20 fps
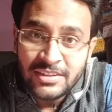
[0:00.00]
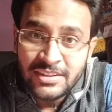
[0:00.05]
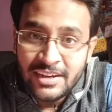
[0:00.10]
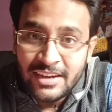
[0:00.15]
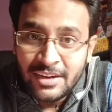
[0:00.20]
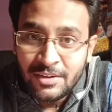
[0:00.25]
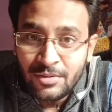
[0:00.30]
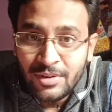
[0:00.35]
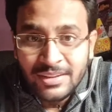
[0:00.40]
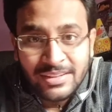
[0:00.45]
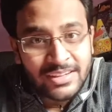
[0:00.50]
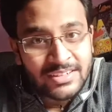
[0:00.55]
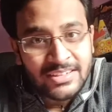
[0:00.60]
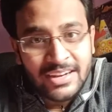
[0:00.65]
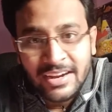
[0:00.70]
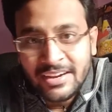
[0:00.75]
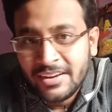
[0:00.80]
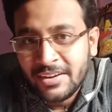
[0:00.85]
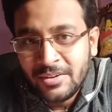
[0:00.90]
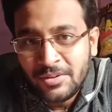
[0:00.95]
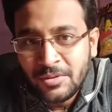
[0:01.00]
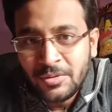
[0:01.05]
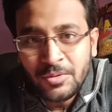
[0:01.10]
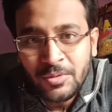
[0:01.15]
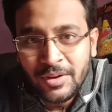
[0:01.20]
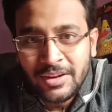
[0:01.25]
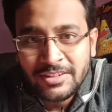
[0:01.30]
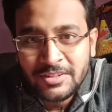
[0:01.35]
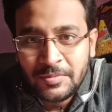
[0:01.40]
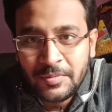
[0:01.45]
further ado, let's get started into
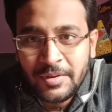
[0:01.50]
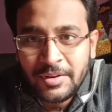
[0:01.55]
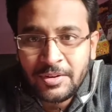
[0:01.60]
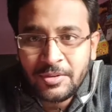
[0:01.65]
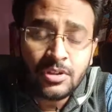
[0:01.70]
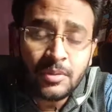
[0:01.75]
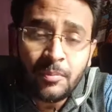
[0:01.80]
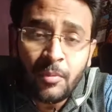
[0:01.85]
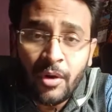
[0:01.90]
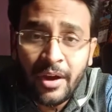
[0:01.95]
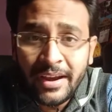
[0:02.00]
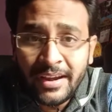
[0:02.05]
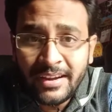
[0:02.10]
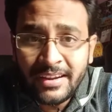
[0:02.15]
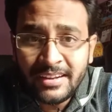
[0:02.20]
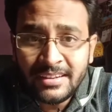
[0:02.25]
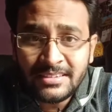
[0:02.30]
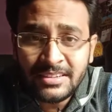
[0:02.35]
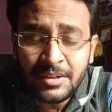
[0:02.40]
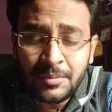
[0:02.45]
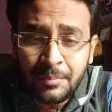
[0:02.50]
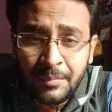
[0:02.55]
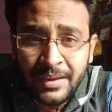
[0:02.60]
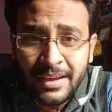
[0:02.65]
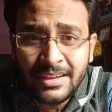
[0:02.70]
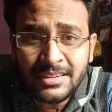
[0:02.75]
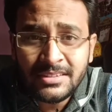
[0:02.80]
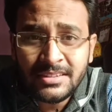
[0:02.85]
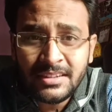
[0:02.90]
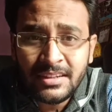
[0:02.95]
today's video. So the point is, in
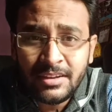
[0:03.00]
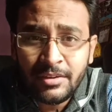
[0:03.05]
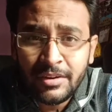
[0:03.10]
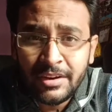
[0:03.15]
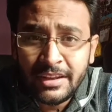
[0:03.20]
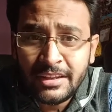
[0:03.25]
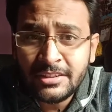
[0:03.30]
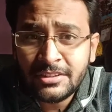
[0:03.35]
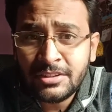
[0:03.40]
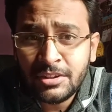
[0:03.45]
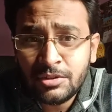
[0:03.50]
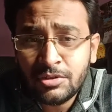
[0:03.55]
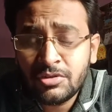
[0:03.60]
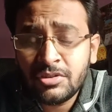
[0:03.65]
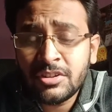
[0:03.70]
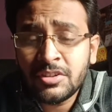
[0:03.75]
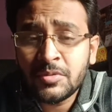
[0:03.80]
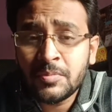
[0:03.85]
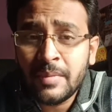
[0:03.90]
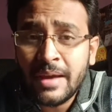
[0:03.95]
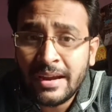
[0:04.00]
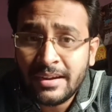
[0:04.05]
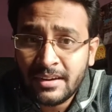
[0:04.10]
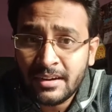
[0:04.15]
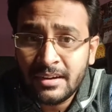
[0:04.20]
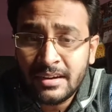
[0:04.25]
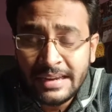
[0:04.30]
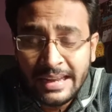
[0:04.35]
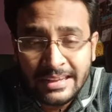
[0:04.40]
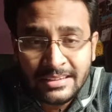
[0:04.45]
PhD, your institutions
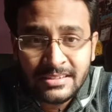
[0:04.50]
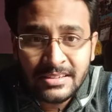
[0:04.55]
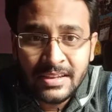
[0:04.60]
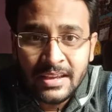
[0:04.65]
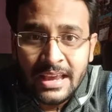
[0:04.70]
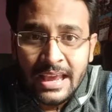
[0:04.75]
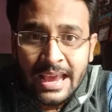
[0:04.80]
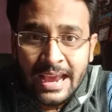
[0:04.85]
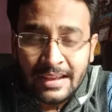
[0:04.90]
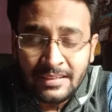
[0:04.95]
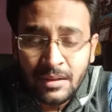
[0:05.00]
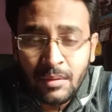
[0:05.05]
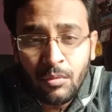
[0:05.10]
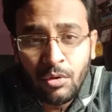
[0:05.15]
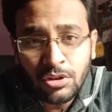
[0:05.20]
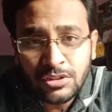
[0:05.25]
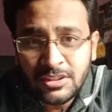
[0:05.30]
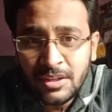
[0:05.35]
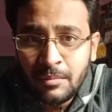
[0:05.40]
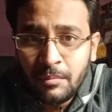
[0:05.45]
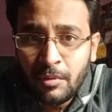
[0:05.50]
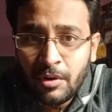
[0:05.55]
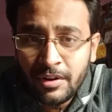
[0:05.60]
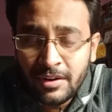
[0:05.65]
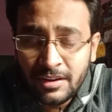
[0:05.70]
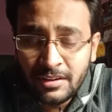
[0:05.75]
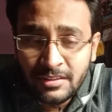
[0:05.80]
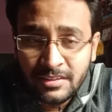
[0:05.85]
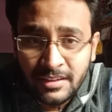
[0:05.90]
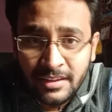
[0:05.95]
matter less, and the most
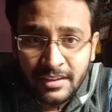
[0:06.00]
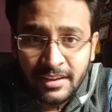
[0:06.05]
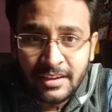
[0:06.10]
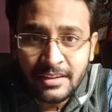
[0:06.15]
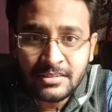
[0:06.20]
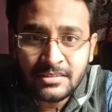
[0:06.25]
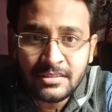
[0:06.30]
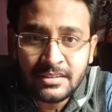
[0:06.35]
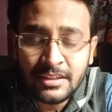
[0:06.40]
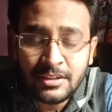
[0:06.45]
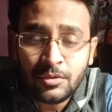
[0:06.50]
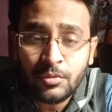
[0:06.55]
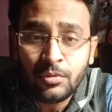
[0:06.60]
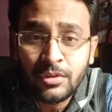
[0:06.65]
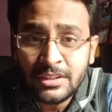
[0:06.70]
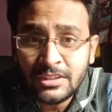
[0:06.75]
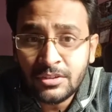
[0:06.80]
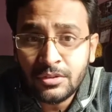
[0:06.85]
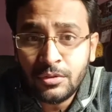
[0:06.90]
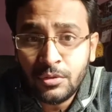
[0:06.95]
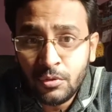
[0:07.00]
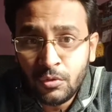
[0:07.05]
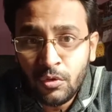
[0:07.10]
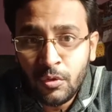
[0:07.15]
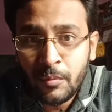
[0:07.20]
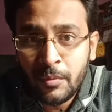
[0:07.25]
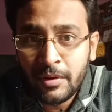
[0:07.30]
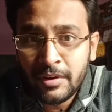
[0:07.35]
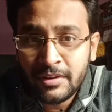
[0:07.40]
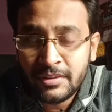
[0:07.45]
important thing is that which
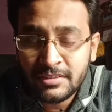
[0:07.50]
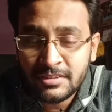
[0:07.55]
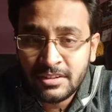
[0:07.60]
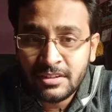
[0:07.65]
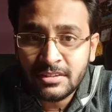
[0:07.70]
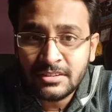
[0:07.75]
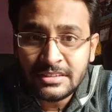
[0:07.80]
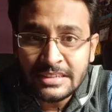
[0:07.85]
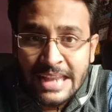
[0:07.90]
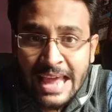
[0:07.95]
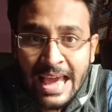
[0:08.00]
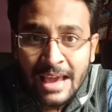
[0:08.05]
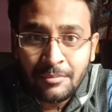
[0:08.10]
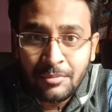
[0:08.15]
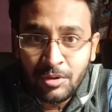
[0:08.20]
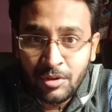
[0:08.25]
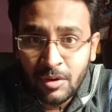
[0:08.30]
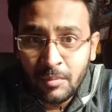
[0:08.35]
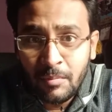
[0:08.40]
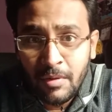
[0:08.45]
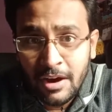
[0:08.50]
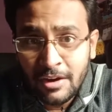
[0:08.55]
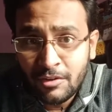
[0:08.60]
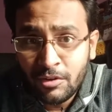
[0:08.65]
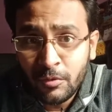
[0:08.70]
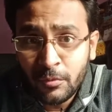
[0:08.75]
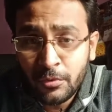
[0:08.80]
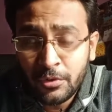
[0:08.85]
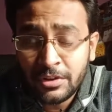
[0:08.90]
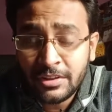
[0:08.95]
group or research lab you are
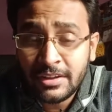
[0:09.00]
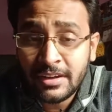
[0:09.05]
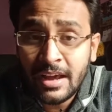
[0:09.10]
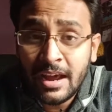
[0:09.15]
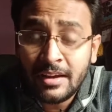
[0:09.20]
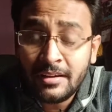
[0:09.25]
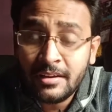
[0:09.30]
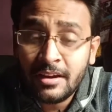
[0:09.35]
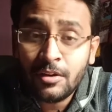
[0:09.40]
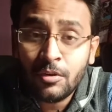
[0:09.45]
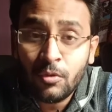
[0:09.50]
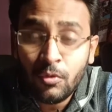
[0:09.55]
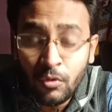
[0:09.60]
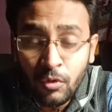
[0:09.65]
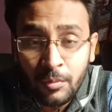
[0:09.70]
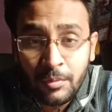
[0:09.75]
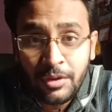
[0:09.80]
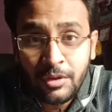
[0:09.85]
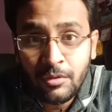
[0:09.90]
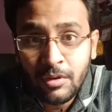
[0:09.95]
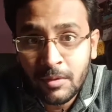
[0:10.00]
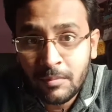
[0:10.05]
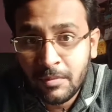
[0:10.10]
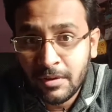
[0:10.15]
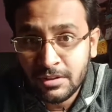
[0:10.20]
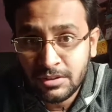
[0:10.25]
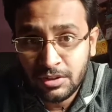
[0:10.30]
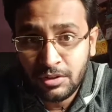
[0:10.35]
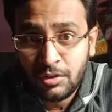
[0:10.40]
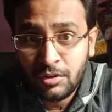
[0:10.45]
part of with and under whom you are
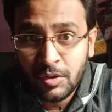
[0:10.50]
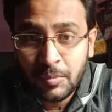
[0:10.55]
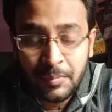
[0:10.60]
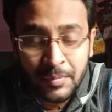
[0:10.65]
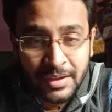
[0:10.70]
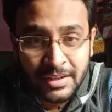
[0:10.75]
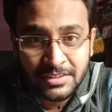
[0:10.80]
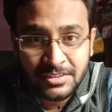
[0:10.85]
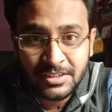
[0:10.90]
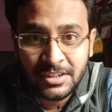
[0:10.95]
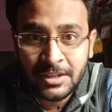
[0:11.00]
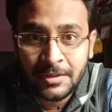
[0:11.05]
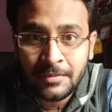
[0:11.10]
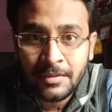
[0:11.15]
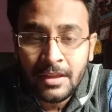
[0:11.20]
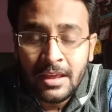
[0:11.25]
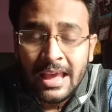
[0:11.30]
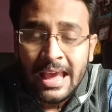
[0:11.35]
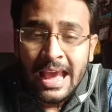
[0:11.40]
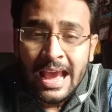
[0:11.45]
pursuing your PhD.